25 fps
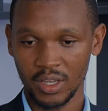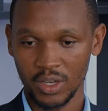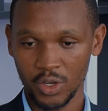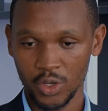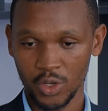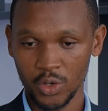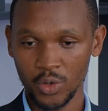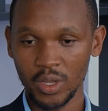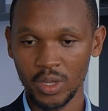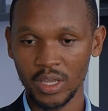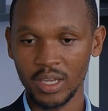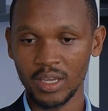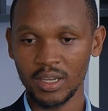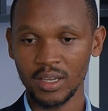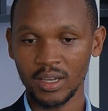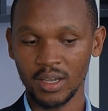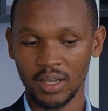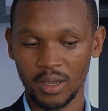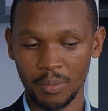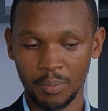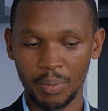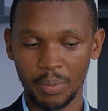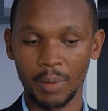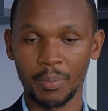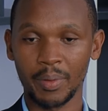during
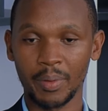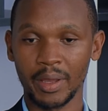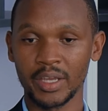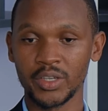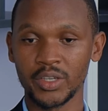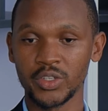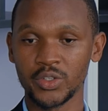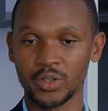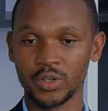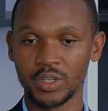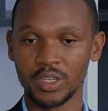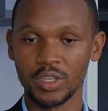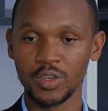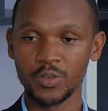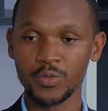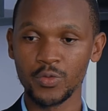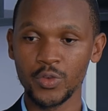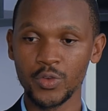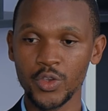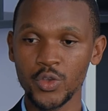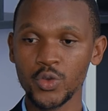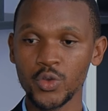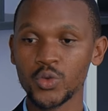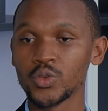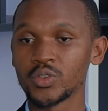preparation, if
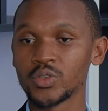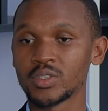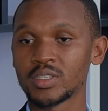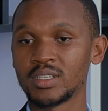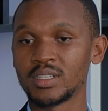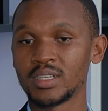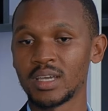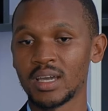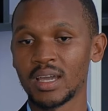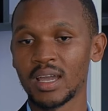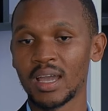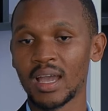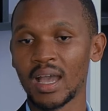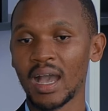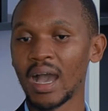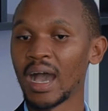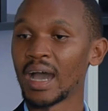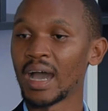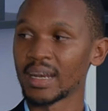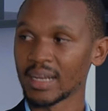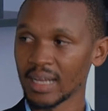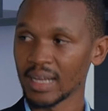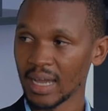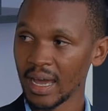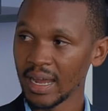we used
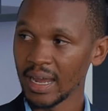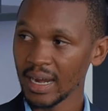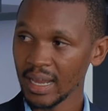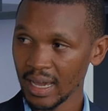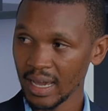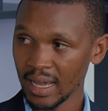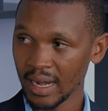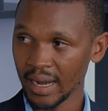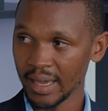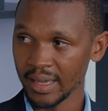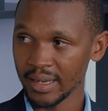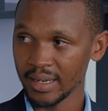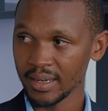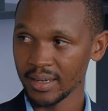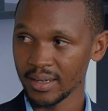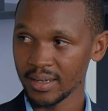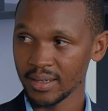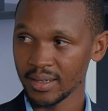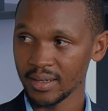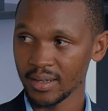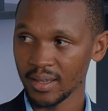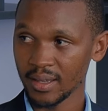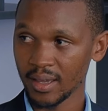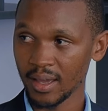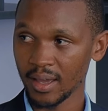an alkaline,
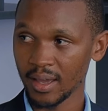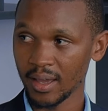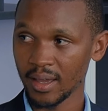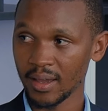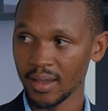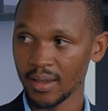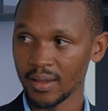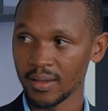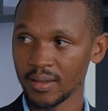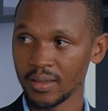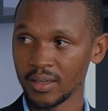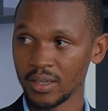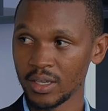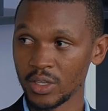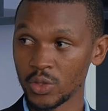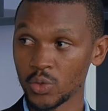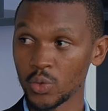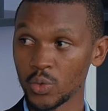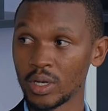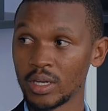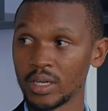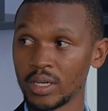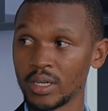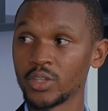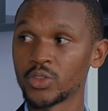uh, it
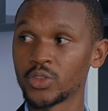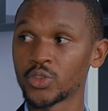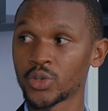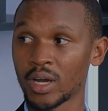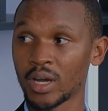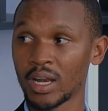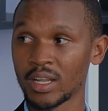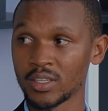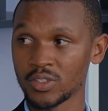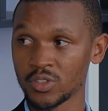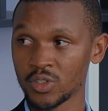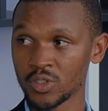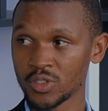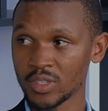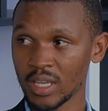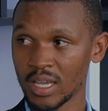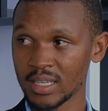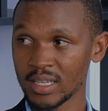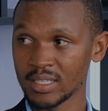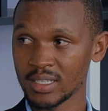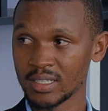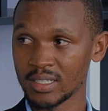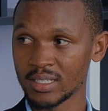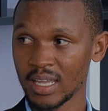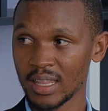will neutralize those
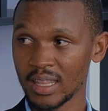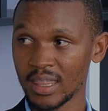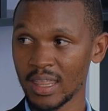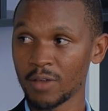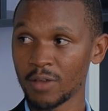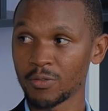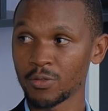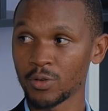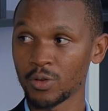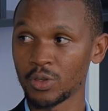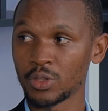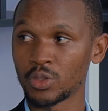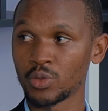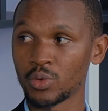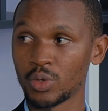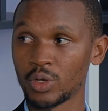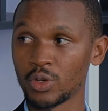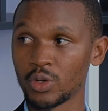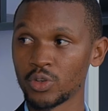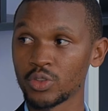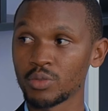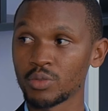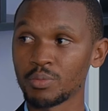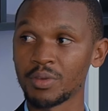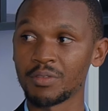acids and therefore it will
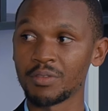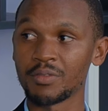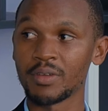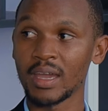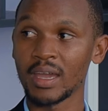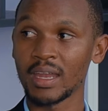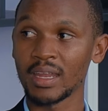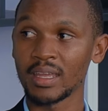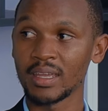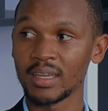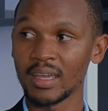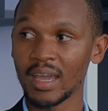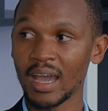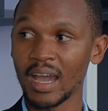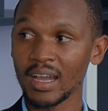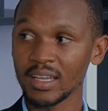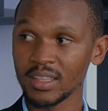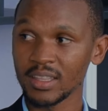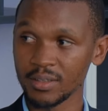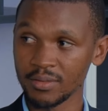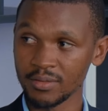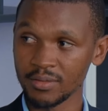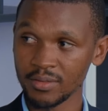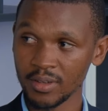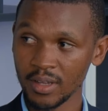not be very
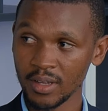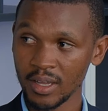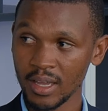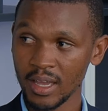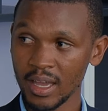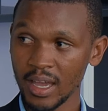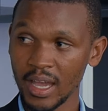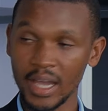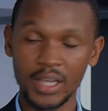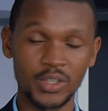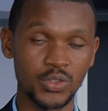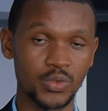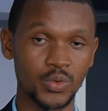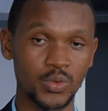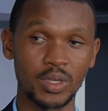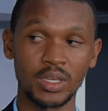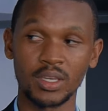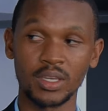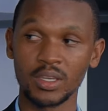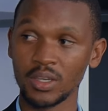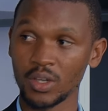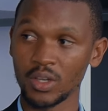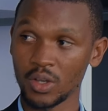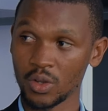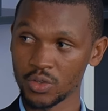active as
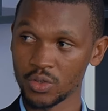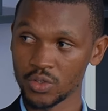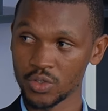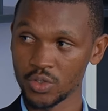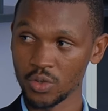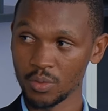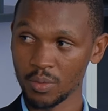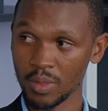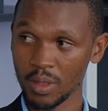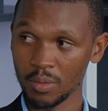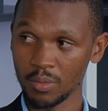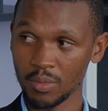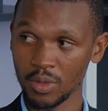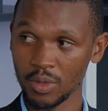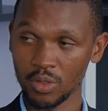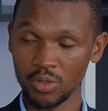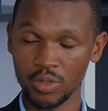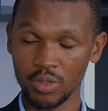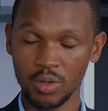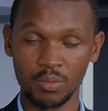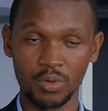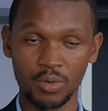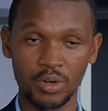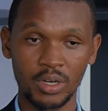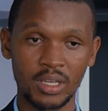we consume them in mm -hmm.
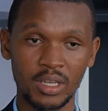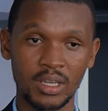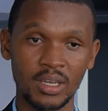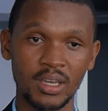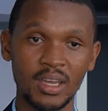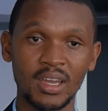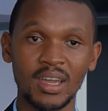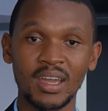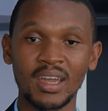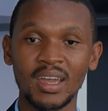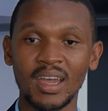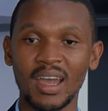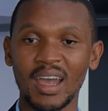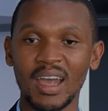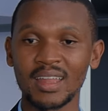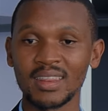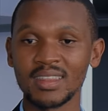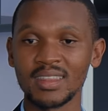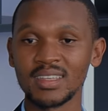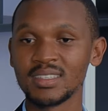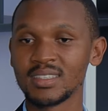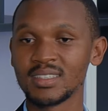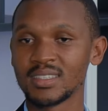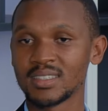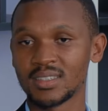the mm-hmm. body. Mm -hmm. And
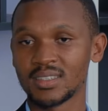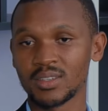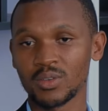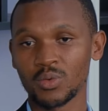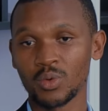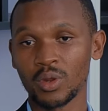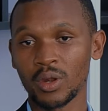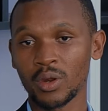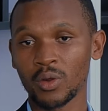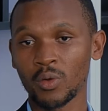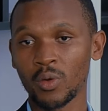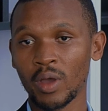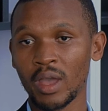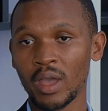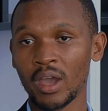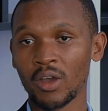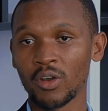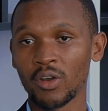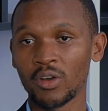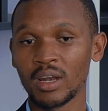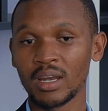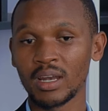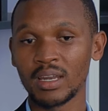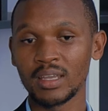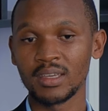this will require
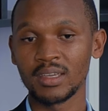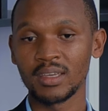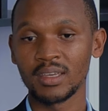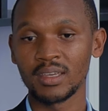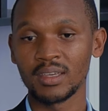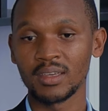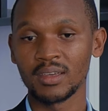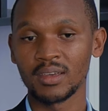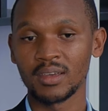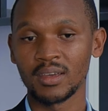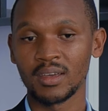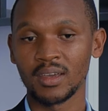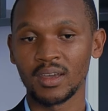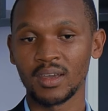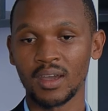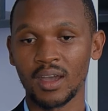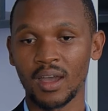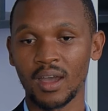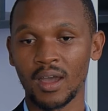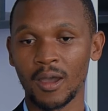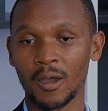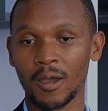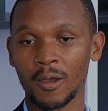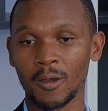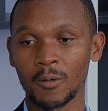only
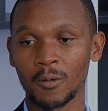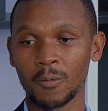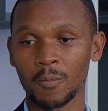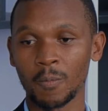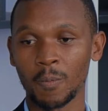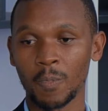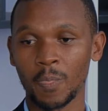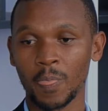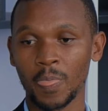uh,